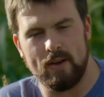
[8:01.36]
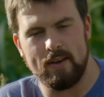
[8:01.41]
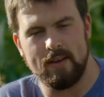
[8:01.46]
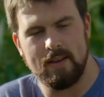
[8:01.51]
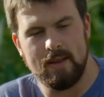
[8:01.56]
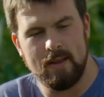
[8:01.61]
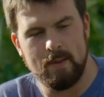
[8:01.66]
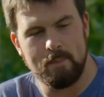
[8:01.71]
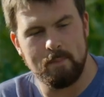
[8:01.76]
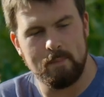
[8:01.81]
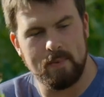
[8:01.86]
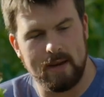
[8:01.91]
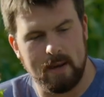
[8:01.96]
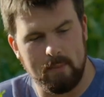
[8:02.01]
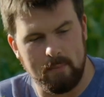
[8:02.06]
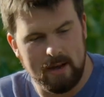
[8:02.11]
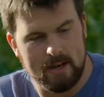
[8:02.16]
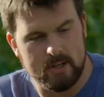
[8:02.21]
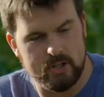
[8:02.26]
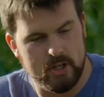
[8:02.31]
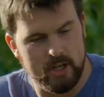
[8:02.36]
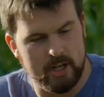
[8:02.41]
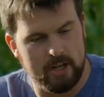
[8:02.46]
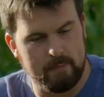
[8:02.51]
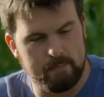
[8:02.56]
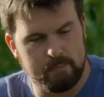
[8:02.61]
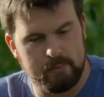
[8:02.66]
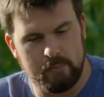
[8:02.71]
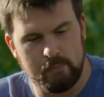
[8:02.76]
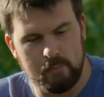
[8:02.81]
one, but I'm actually
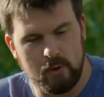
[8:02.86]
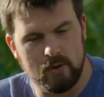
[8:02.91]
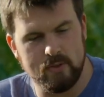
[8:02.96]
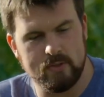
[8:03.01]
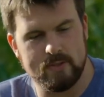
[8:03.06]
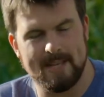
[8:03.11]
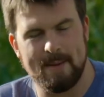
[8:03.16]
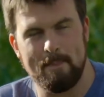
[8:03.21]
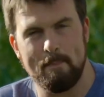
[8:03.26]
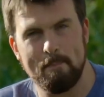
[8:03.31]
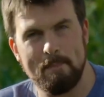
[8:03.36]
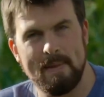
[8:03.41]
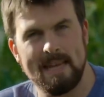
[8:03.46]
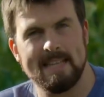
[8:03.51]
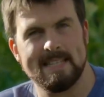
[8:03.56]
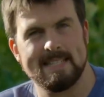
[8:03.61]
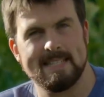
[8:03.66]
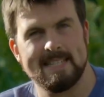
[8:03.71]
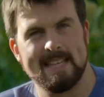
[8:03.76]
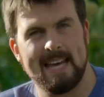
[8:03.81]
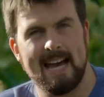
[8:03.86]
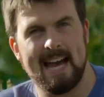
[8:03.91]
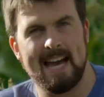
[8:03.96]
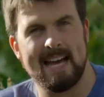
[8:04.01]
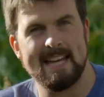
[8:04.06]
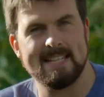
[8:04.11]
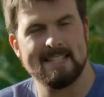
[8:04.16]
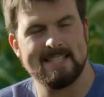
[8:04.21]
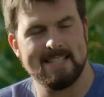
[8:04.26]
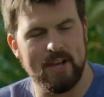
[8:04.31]
gonna promote mint
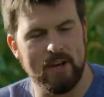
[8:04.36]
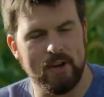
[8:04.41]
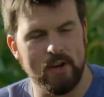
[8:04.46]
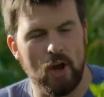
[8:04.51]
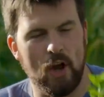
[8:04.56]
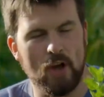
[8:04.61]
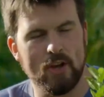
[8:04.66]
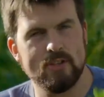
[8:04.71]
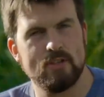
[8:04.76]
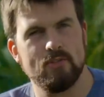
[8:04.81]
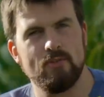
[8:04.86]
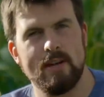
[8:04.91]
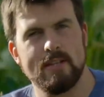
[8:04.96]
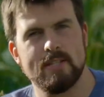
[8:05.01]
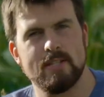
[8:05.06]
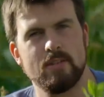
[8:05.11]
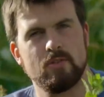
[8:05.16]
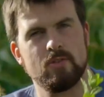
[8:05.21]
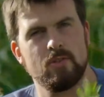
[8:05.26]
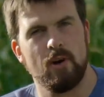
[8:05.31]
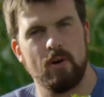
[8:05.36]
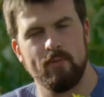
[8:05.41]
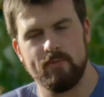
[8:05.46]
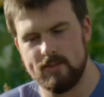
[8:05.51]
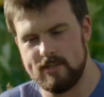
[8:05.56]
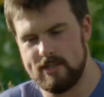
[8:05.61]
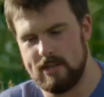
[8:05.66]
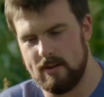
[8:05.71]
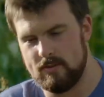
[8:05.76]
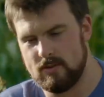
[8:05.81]
as an underrated crop
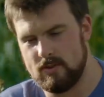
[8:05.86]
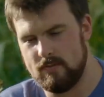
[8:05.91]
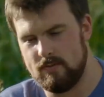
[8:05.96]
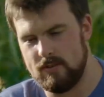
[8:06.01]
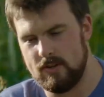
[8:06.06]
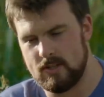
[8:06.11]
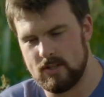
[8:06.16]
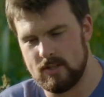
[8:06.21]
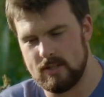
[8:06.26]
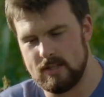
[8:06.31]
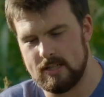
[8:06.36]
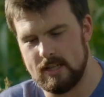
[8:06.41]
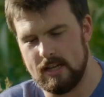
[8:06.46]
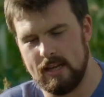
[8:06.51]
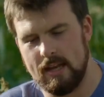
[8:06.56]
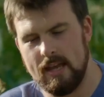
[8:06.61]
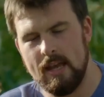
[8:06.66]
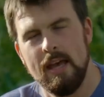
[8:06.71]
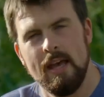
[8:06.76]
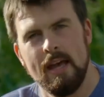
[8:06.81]
for self-sufficiency